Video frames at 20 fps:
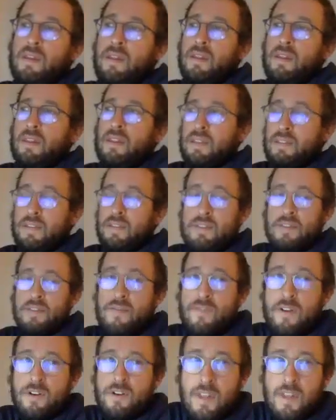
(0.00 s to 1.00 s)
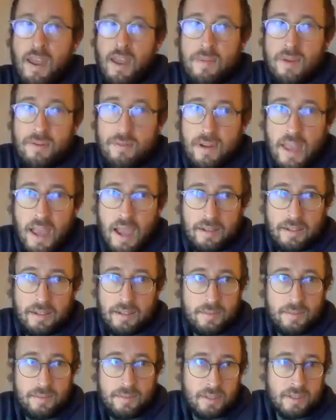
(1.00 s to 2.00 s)
this is the first time that React
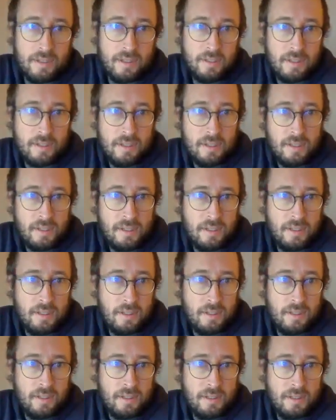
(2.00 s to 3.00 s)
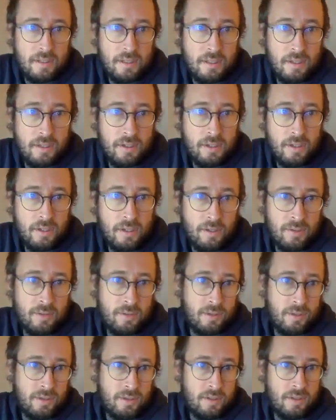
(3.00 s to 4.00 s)
has been
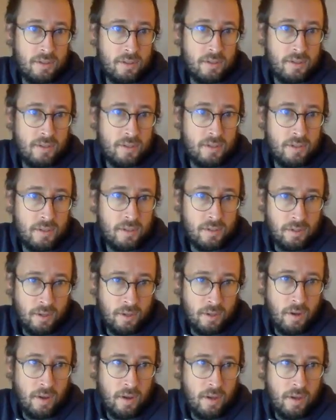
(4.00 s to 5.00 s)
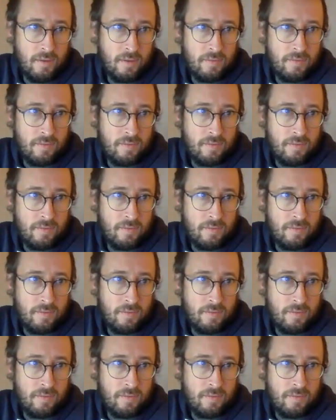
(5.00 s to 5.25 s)
introduced to Koha.